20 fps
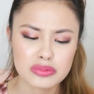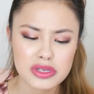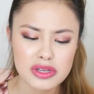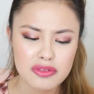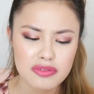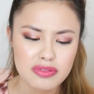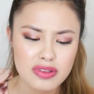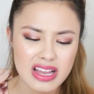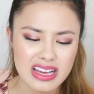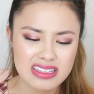
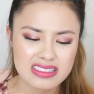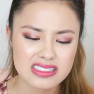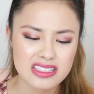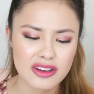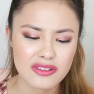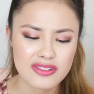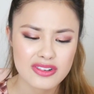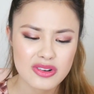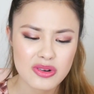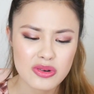reflex
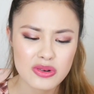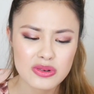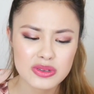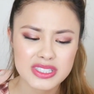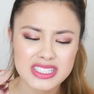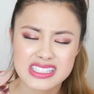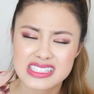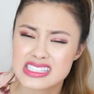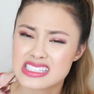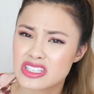of
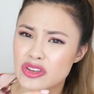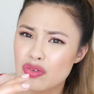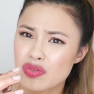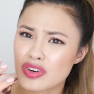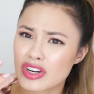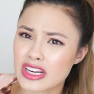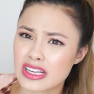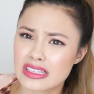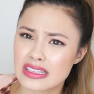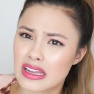gold and
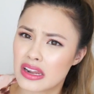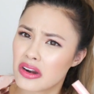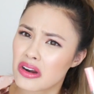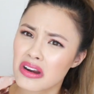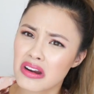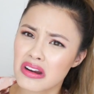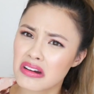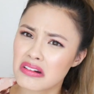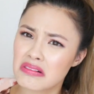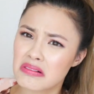silver
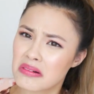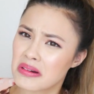glitter.